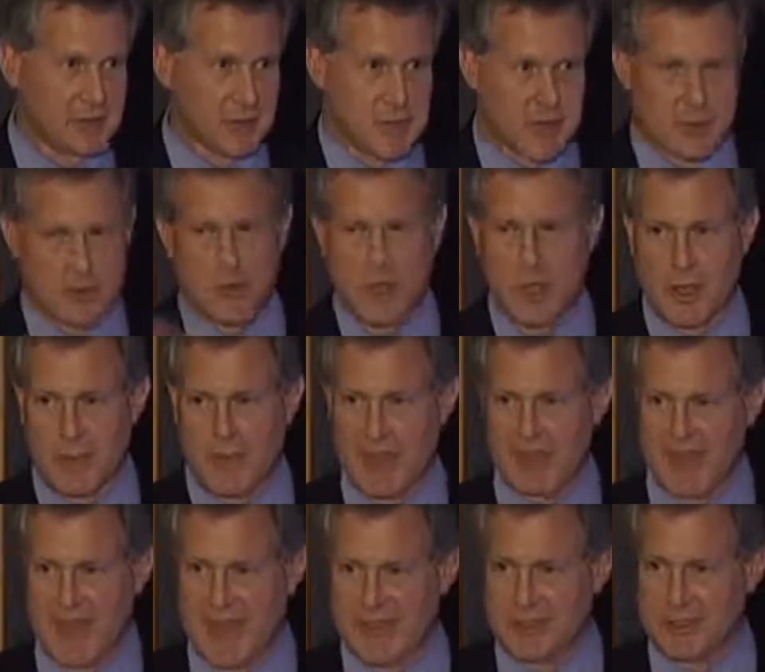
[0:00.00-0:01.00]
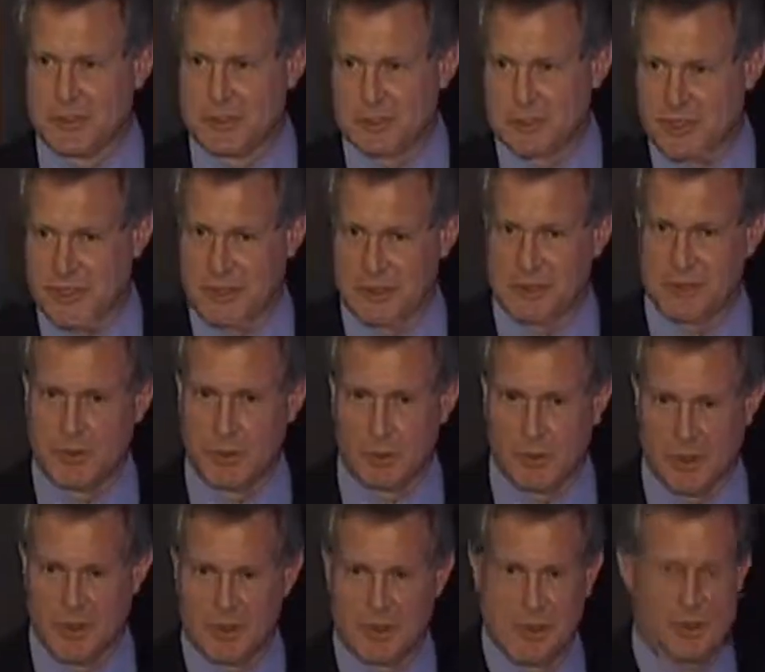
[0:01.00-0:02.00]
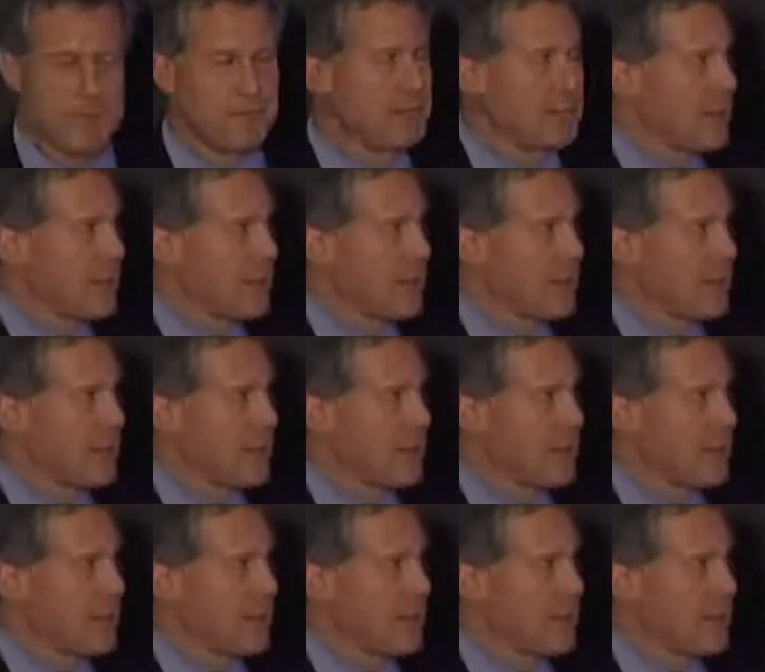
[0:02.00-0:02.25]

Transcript: So we can talk about that too later if you want.